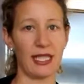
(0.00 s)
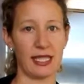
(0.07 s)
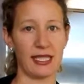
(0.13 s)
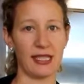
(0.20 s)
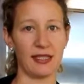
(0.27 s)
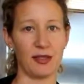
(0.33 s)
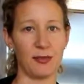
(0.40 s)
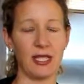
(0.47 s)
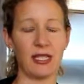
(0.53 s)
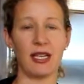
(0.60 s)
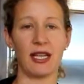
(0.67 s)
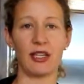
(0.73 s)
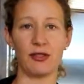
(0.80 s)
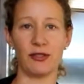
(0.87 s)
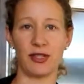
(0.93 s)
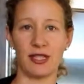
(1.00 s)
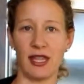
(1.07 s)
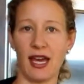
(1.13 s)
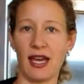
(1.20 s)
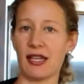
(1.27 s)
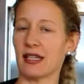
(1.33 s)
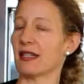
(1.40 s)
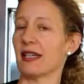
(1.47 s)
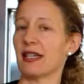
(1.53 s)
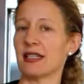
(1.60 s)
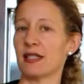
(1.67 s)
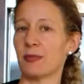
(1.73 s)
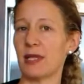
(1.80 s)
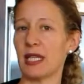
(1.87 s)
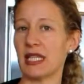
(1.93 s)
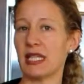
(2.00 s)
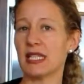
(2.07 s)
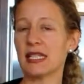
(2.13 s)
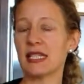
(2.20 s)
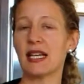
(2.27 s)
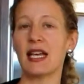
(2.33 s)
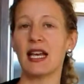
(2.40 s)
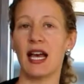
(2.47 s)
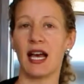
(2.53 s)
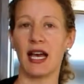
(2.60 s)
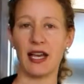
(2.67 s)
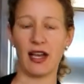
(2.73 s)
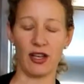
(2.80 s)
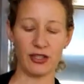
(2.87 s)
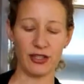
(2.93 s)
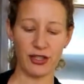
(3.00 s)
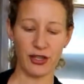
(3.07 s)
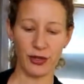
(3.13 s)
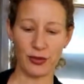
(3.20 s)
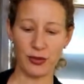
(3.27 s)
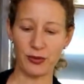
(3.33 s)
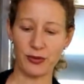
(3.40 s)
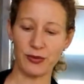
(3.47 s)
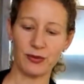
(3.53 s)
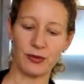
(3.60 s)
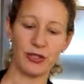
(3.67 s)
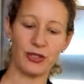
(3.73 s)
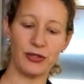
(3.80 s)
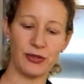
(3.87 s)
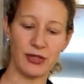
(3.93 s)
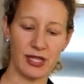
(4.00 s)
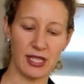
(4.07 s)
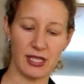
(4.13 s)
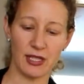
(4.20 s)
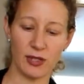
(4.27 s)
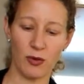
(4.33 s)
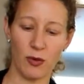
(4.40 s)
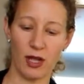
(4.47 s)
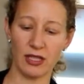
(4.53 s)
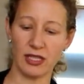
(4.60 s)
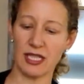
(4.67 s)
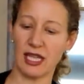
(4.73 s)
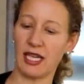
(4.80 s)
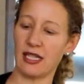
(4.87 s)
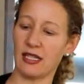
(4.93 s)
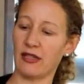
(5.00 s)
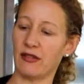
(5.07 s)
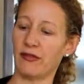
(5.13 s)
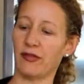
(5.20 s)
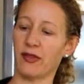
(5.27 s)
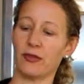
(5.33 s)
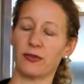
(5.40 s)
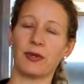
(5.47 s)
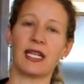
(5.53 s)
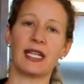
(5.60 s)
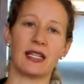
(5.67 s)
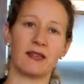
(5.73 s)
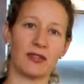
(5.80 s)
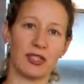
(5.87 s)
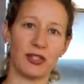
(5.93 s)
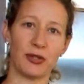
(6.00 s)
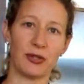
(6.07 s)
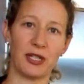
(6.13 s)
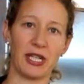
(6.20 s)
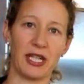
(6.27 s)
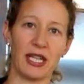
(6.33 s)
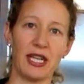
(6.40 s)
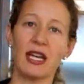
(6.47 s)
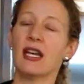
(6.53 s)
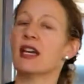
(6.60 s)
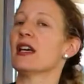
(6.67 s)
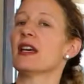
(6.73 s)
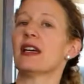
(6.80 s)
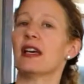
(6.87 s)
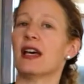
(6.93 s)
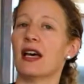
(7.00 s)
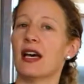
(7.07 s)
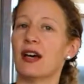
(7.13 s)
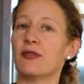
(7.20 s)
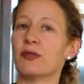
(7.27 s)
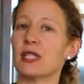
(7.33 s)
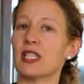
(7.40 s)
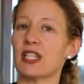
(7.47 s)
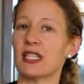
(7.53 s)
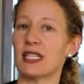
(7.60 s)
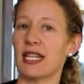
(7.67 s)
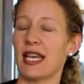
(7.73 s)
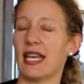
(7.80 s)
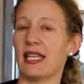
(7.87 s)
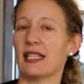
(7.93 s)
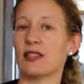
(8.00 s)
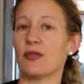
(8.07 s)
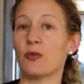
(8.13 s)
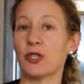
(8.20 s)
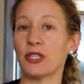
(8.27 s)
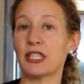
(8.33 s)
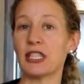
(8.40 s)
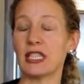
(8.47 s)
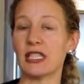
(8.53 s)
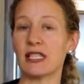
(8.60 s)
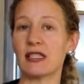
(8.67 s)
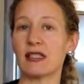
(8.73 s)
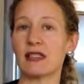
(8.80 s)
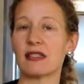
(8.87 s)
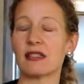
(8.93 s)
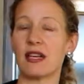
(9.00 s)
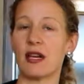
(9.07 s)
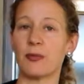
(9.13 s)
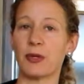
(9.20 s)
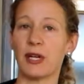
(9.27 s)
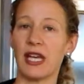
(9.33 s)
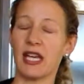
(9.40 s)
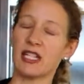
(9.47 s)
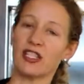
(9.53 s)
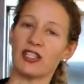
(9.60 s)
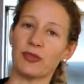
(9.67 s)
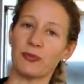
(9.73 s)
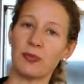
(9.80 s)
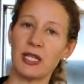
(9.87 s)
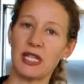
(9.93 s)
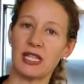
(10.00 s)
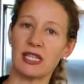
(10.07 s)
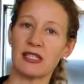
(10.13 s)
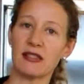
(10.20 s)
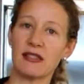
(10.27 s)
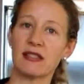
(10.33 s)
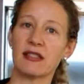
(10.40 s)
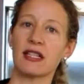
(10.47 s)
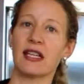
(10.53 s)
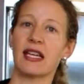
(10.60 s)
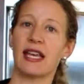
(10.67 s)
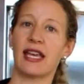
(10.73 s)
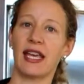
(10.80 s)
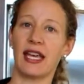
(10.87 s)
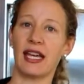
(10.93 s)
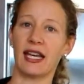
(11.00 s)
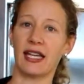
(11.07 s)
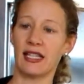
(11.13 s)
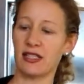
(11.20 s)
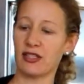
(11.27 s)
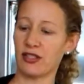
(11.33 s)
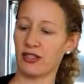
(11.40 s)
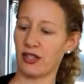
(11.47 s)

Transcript: assessment. I used that as a piece. I also used this qualitative reading inventory, of which contains word lists, comprehension piece, and